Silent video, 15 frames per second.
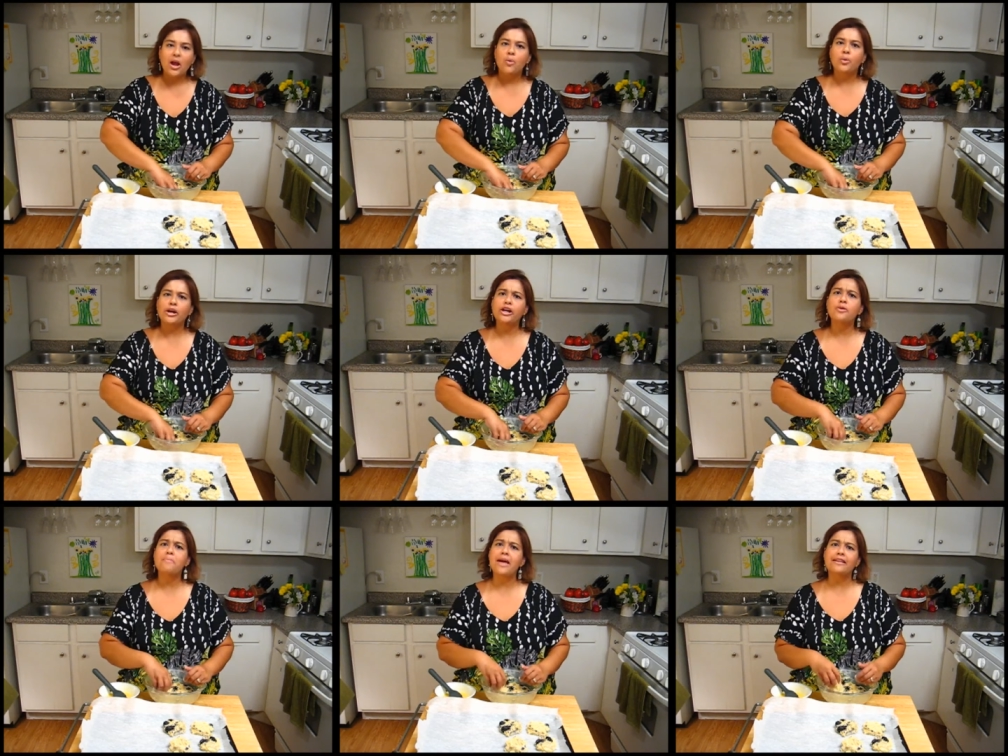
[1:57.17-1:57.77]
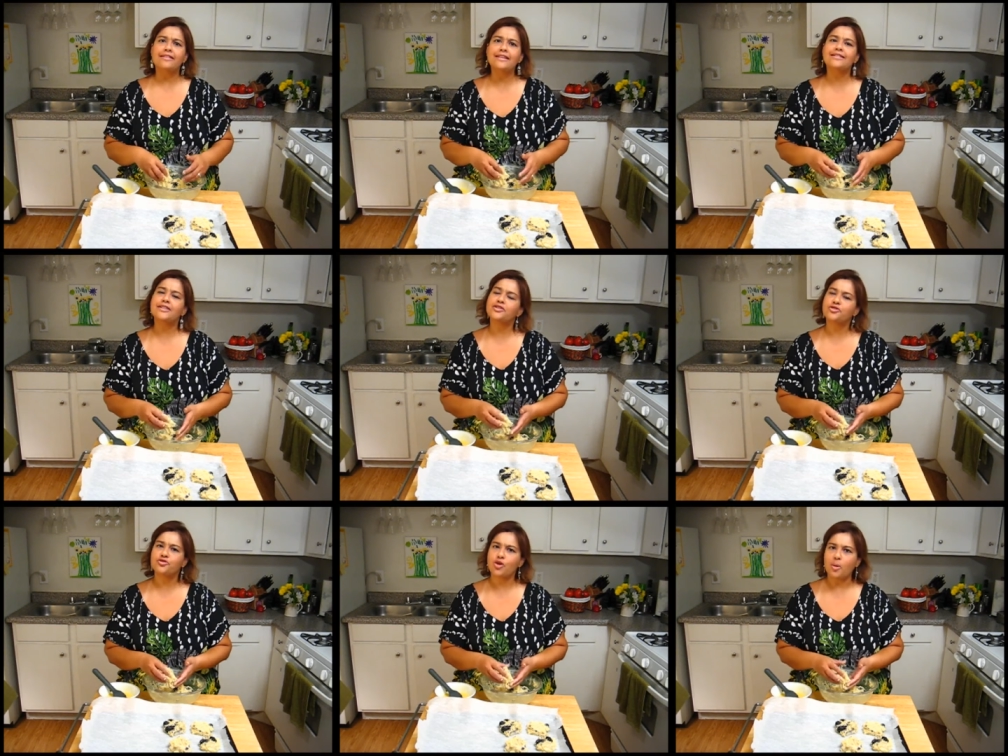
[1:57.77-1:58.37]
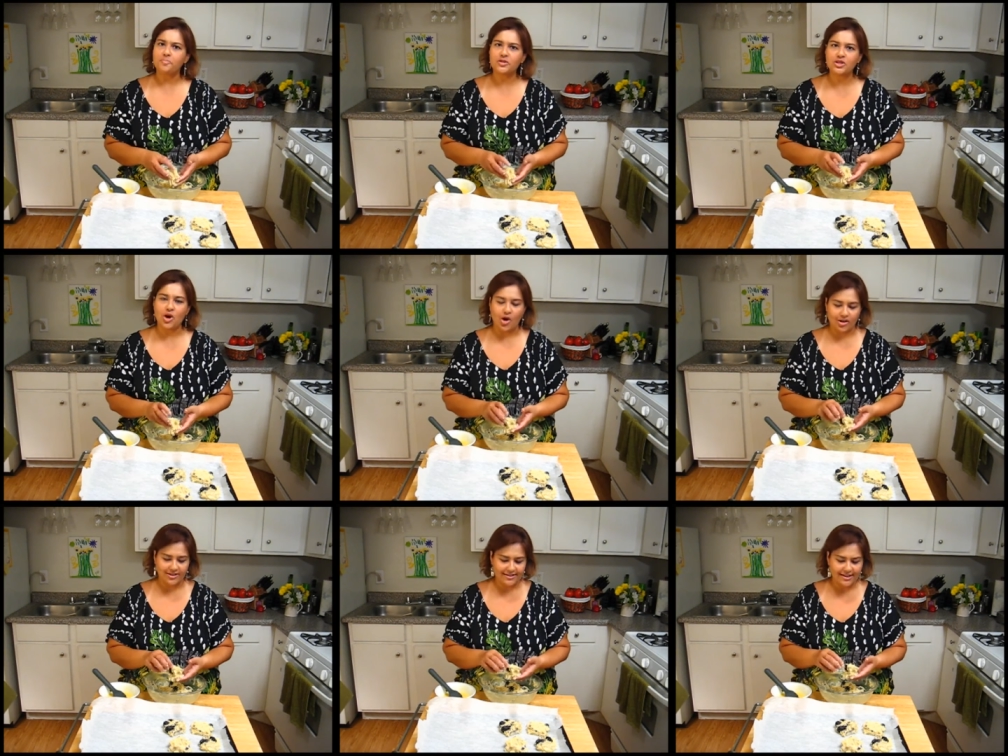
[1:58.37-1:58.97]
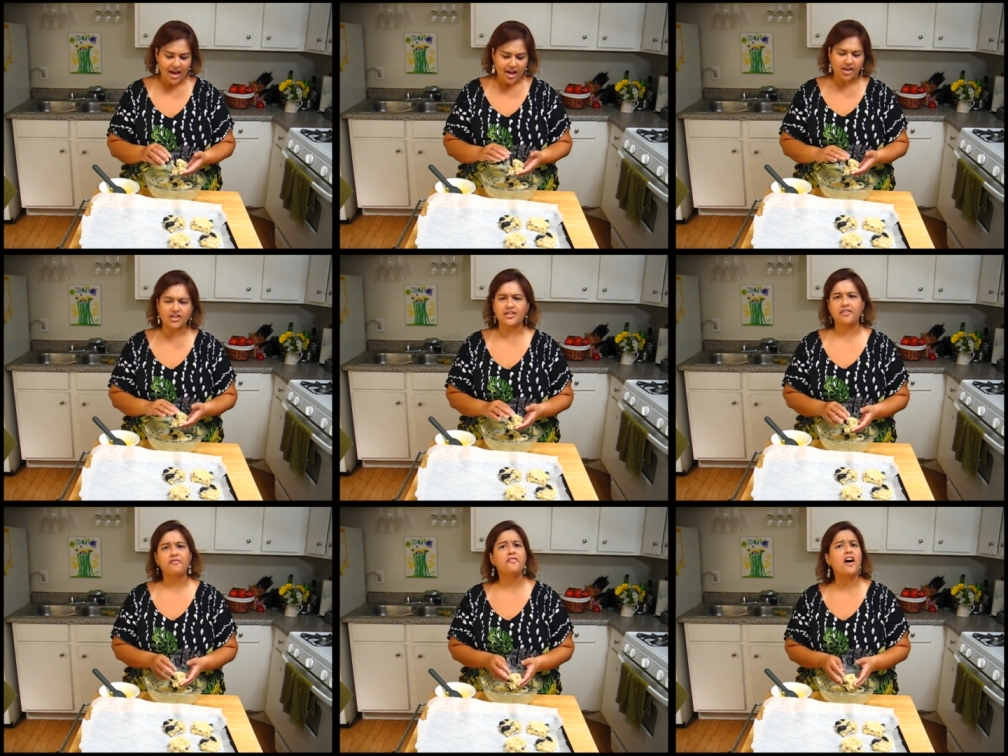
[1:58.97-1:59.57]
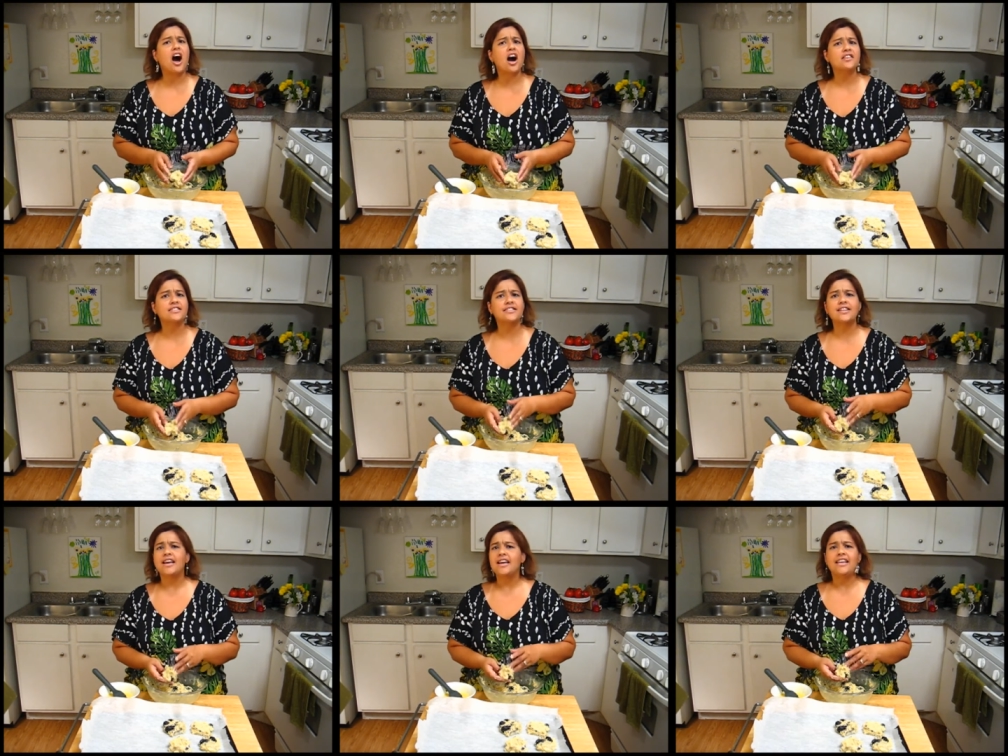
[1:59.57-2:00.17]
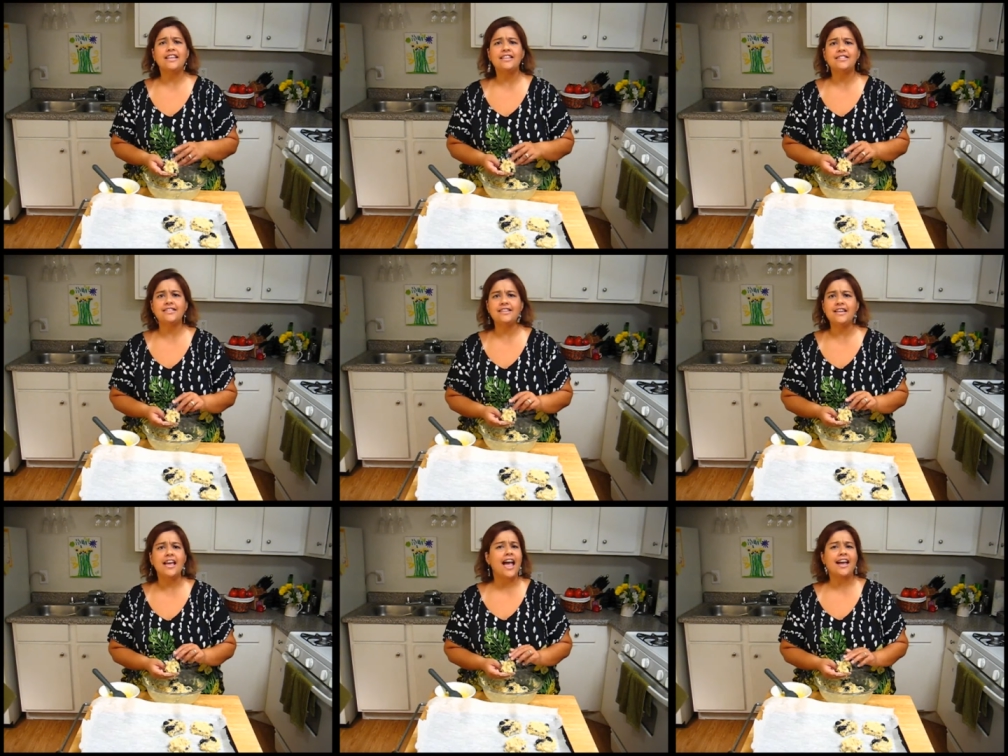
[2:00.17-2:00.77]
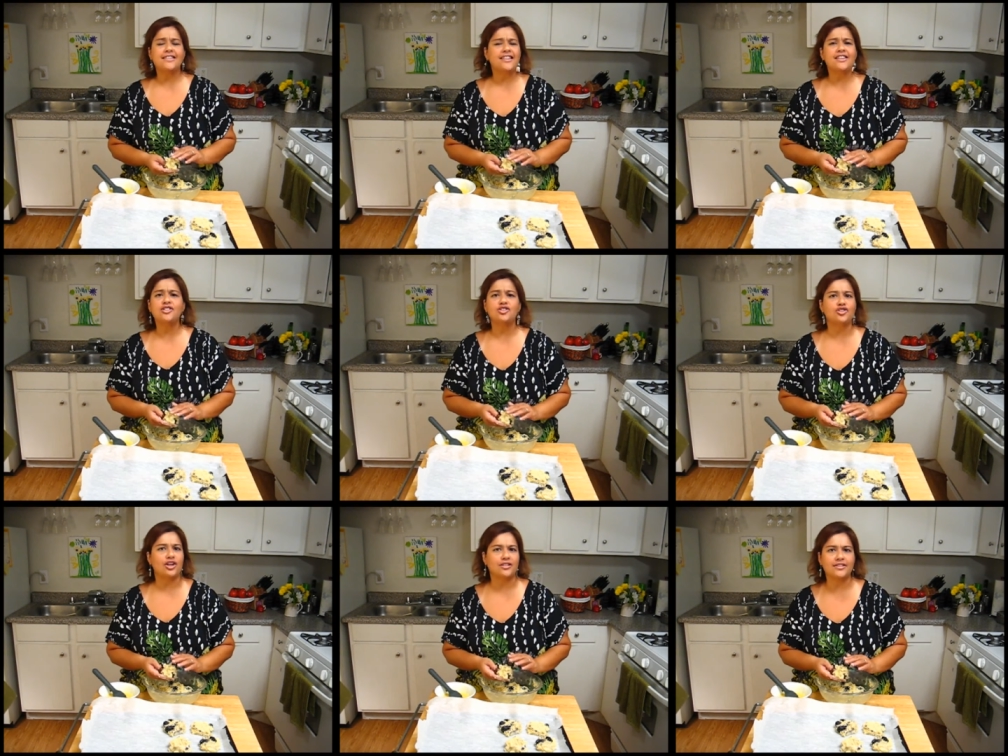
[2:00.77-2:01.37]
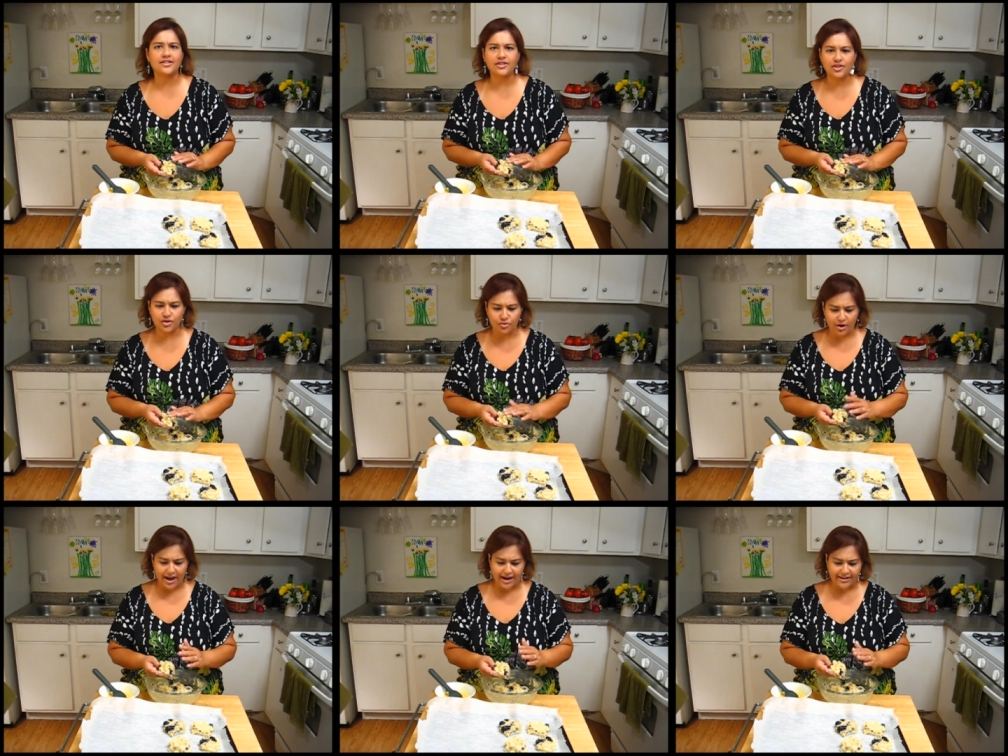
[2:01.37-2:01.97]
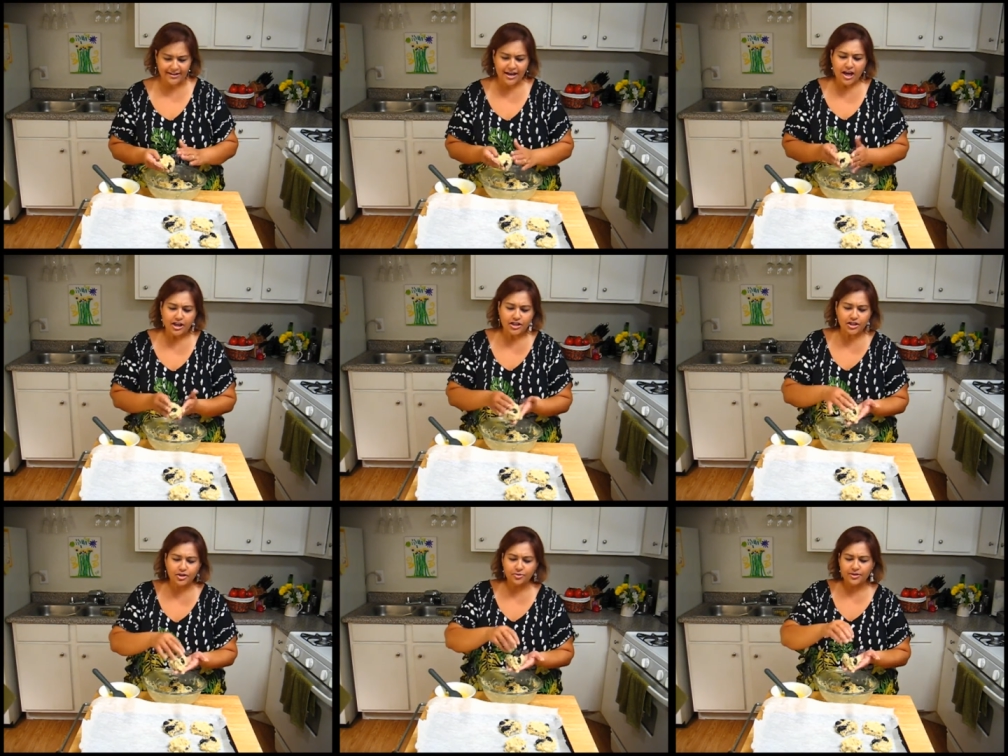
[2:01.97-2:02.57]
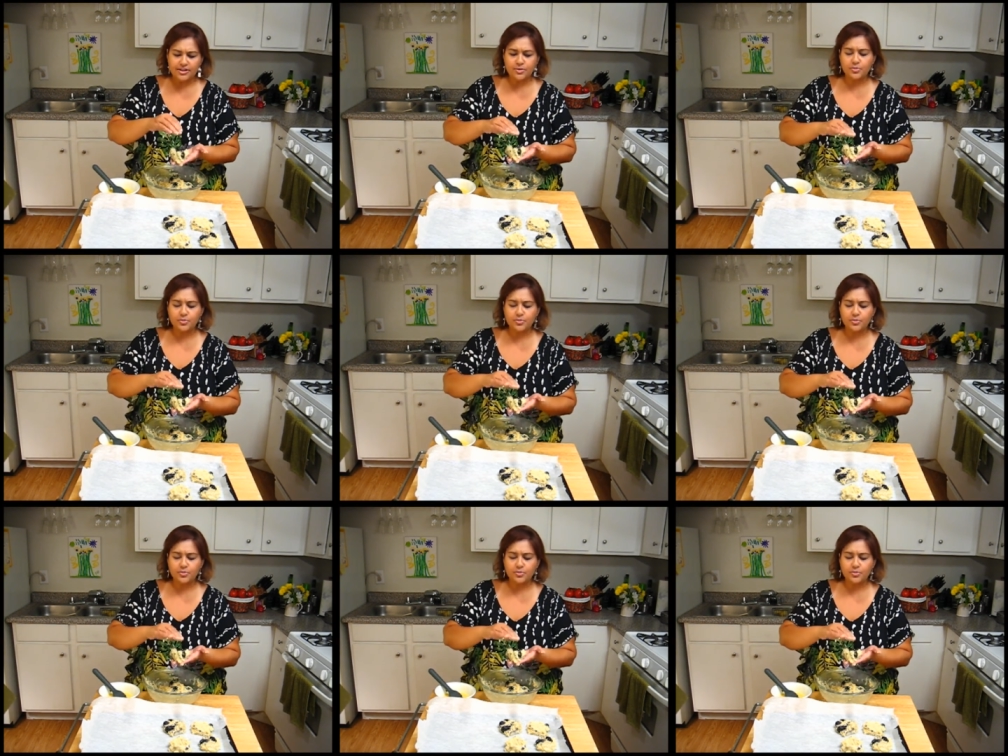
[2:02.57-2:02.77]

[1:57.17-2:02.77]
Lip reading: We're going to make these as drop scones because they're fast, easy and taste just as great. To do this,